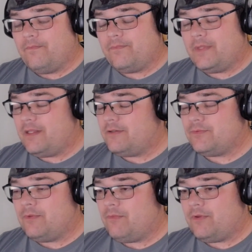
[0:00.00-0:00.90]
there's
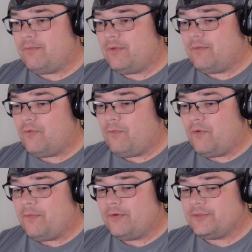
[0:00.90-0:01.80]
one
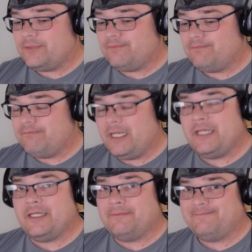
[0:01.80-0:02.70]
more person. Bacon,